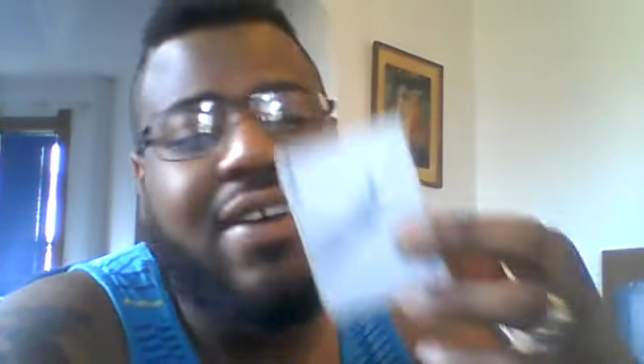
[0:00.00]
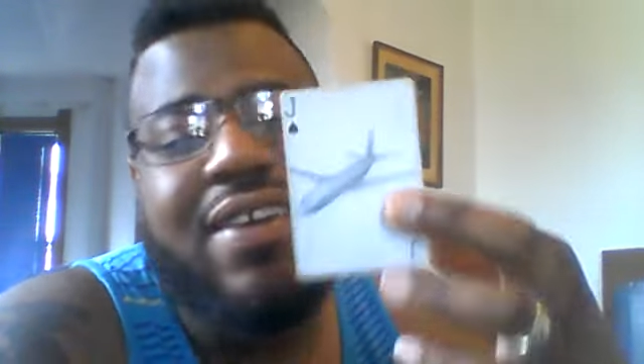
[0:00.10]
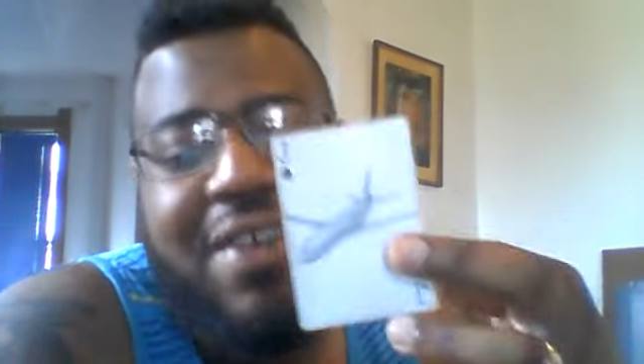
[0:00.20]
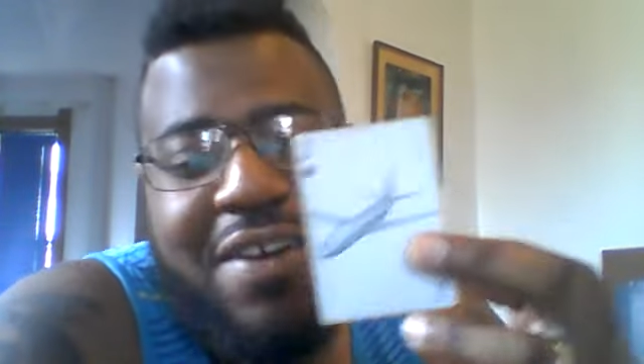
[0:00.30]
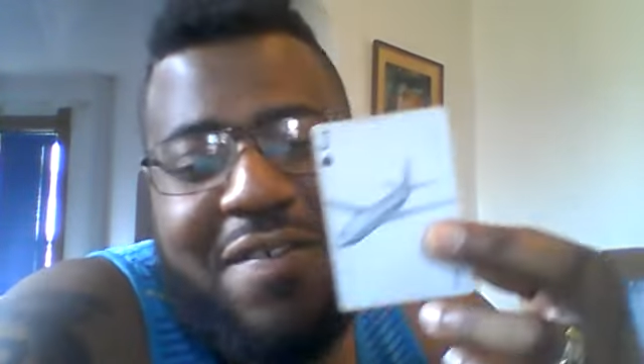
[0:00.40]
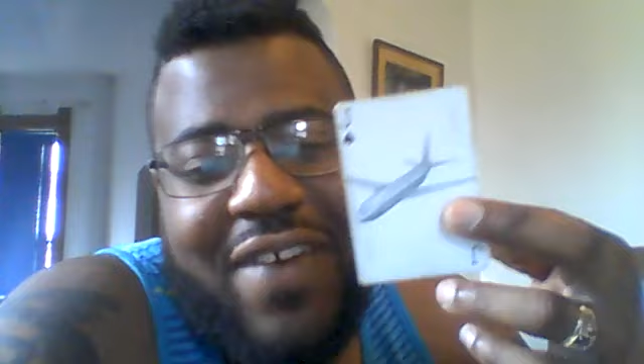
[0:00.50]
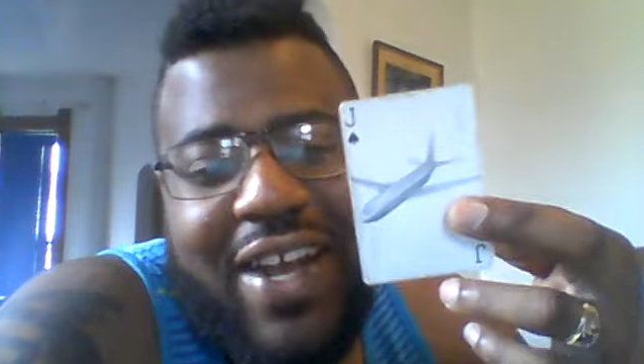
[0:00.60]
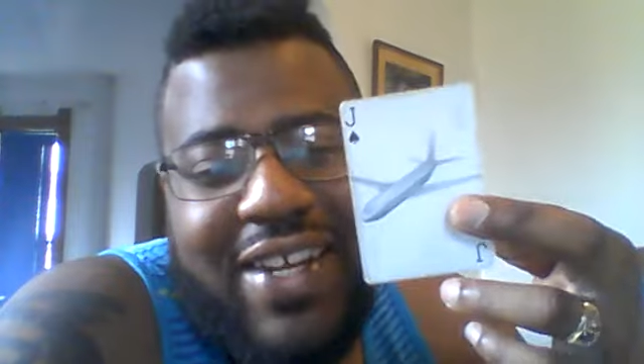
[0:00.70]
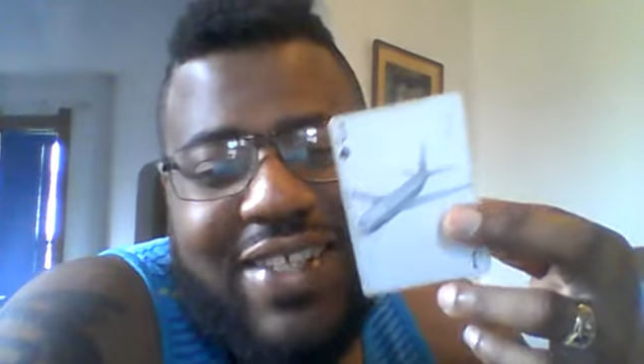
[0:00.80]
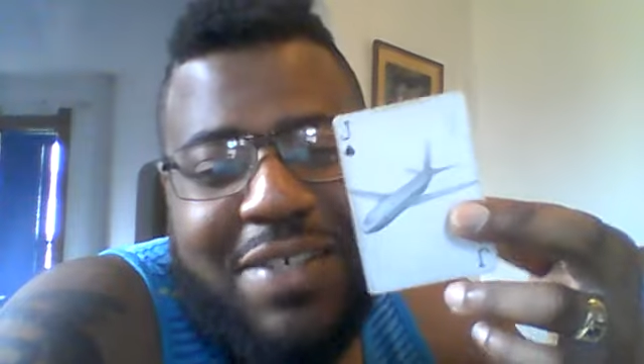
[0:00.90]

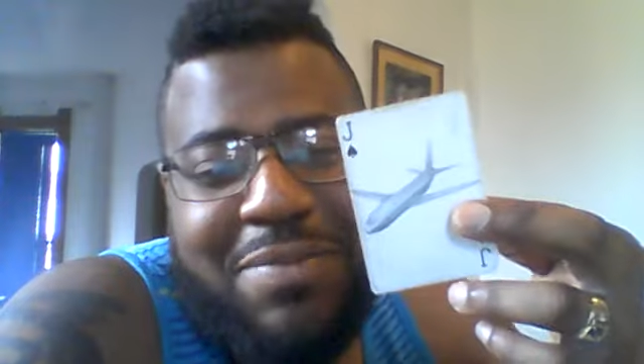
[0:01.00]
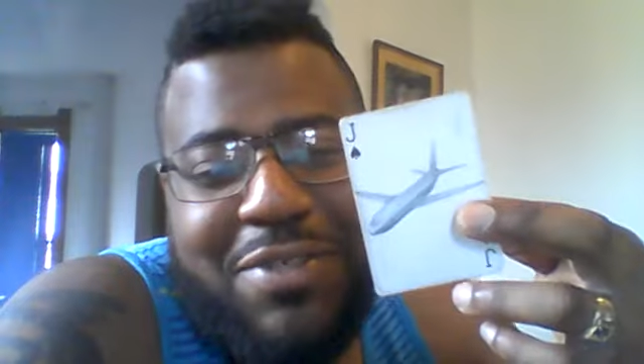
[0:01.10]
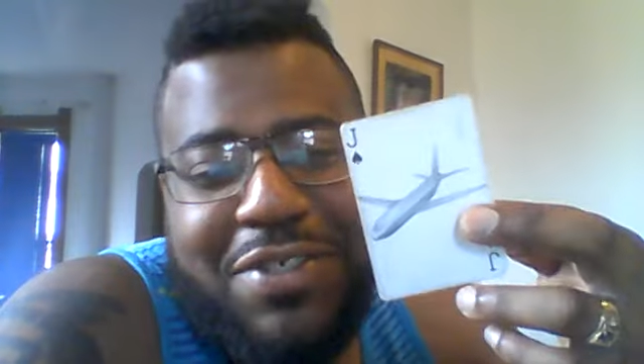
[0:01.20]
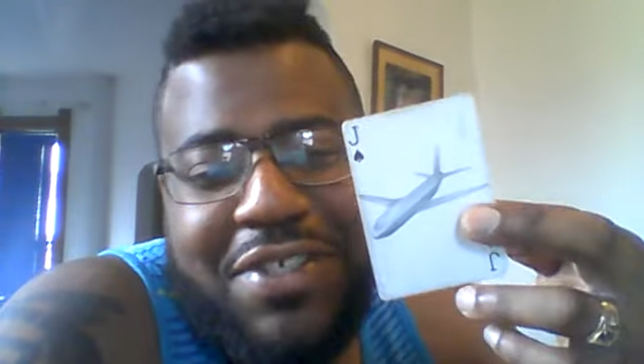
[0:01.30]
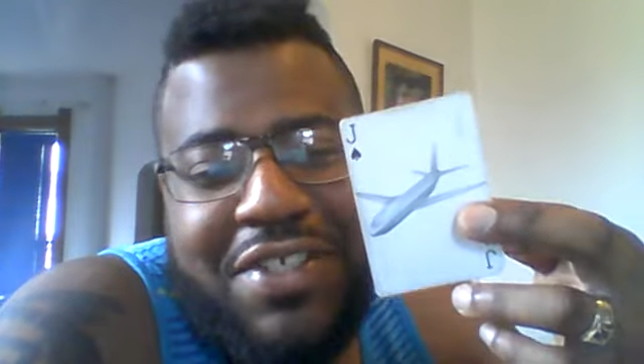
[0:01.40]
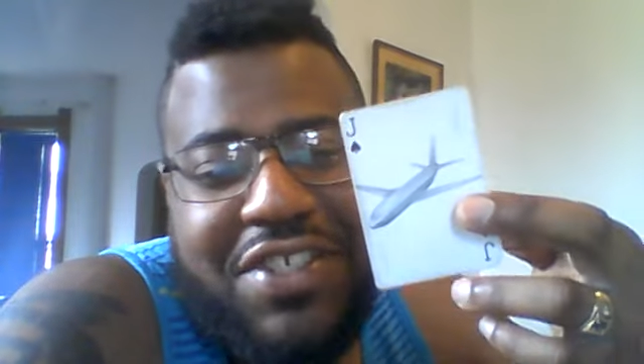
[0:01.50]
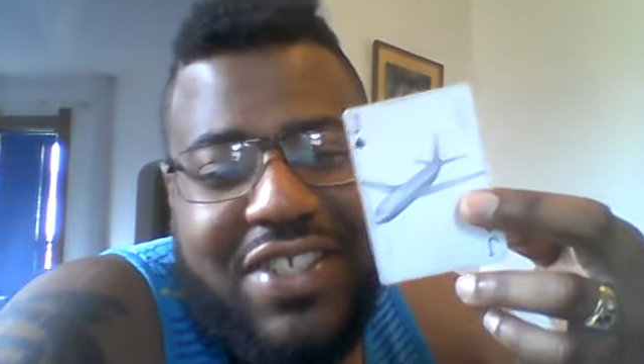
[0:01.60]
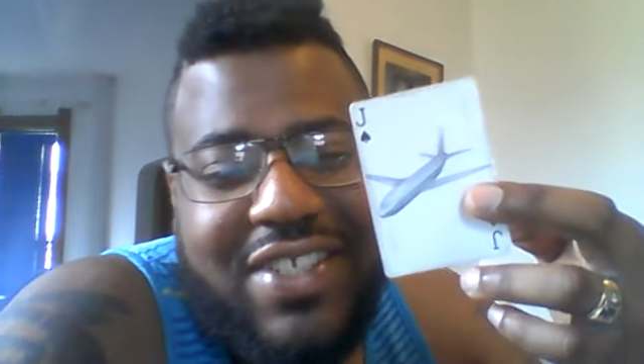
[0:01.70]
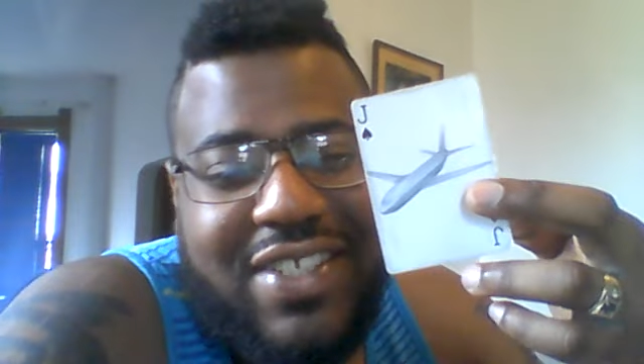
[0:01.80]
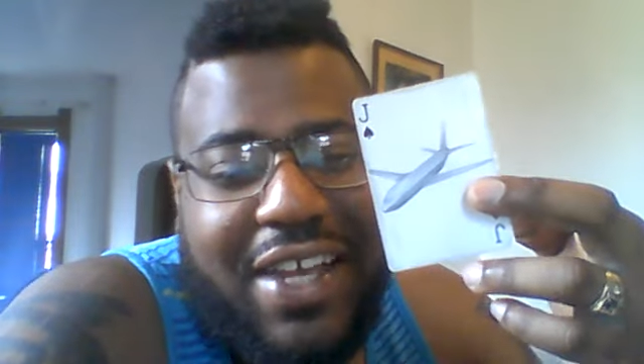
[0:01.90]
clarifying this immature energy,
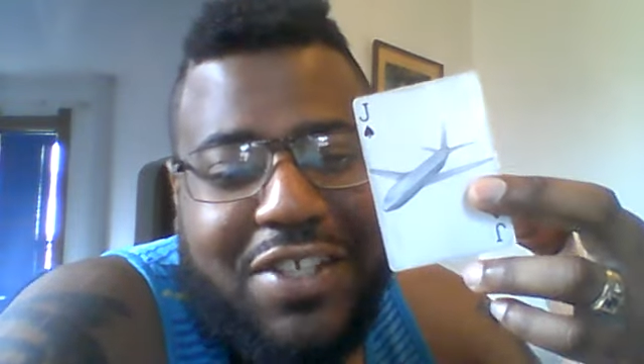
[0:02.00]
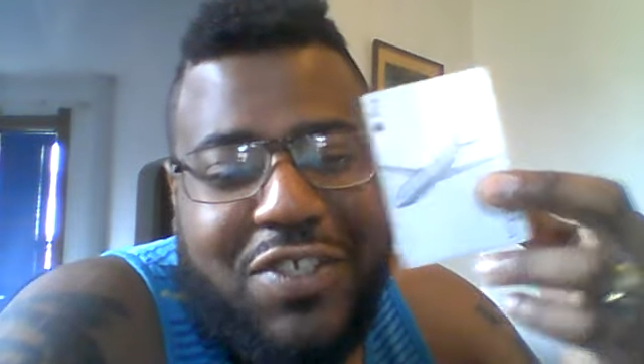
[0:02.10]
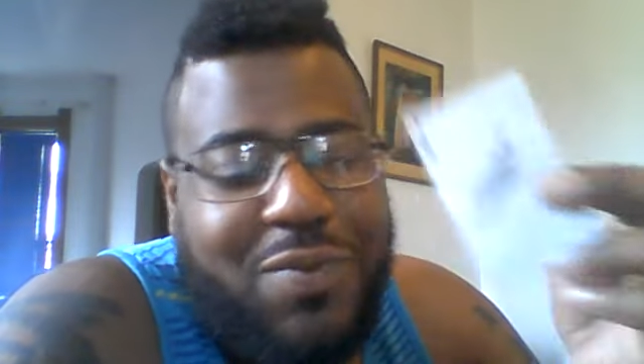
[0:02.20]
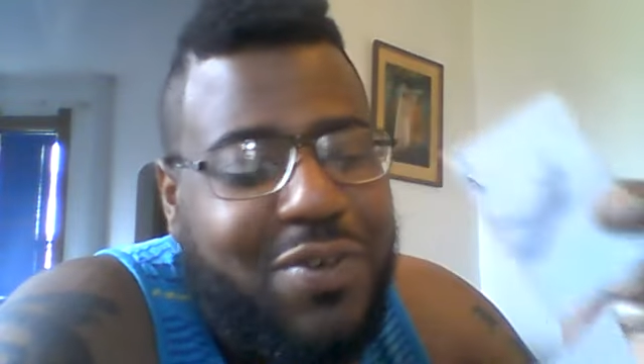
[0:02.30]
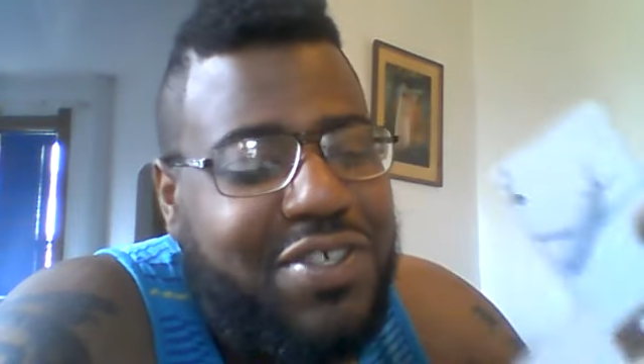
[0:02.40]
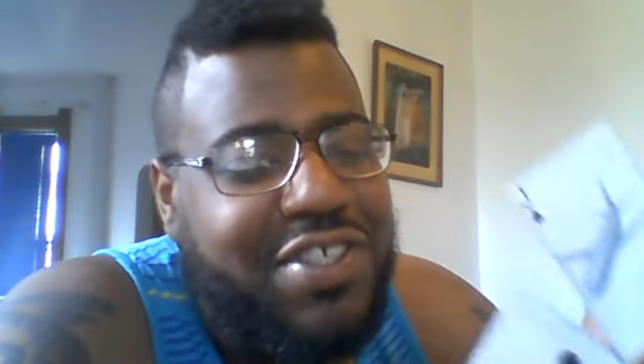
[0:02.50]
this Knight of Swords